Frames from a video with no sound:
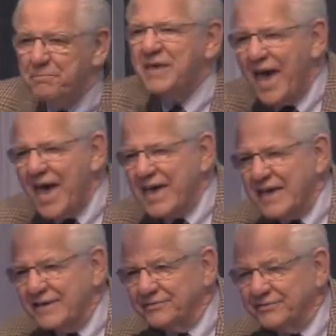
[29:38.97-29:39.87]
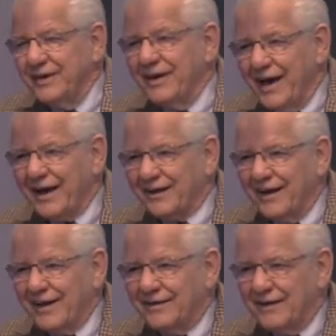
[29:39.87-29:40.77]
behave, act
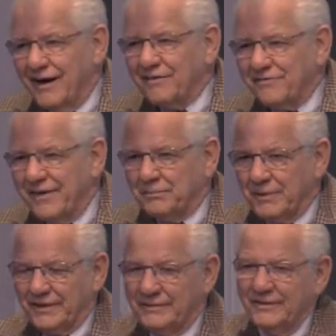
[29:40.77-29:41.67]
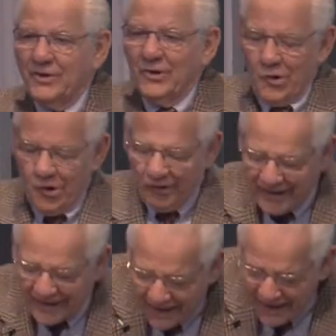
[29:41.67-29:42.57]
like our family. Or a